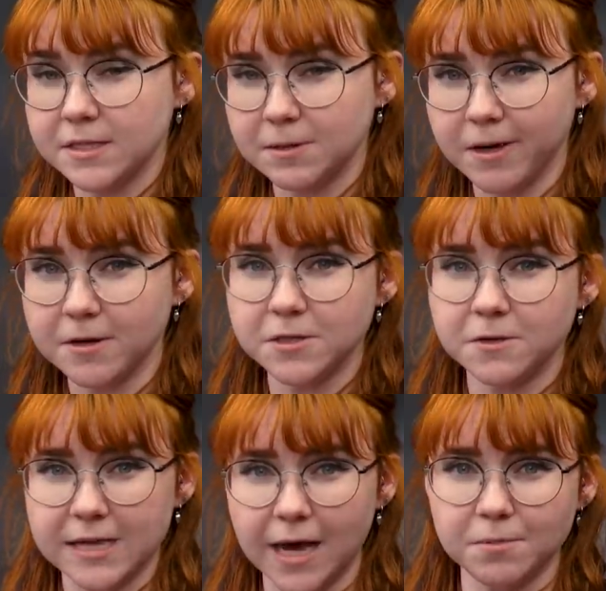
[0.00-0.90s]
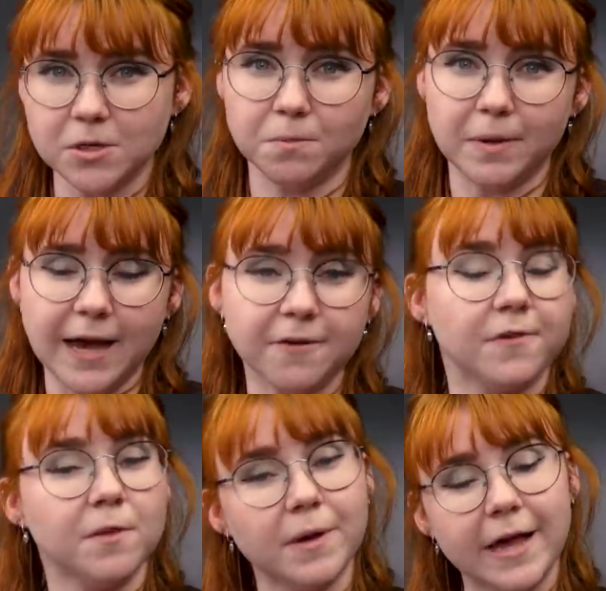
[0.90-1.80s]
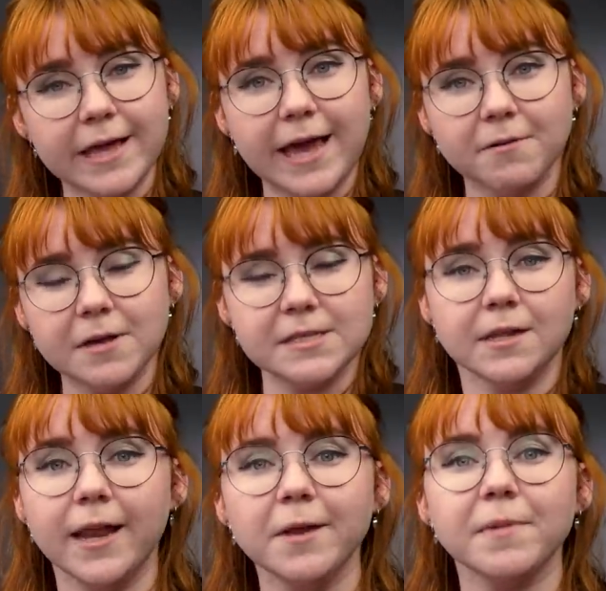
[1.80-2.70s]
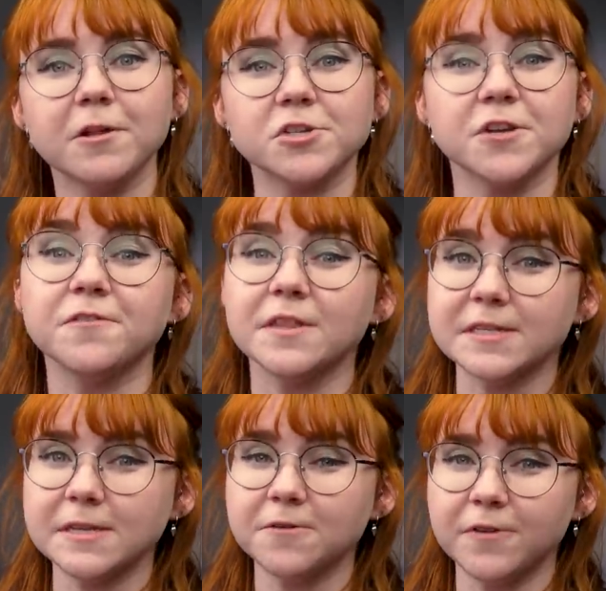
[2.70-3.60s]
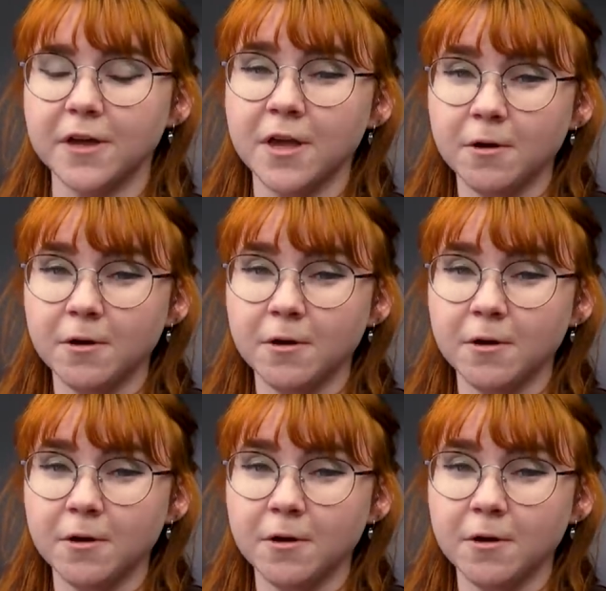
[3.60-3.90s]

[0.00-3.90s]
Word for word: So we're going to use Abaddon Black for the black areas, Lead Belcher for the silver,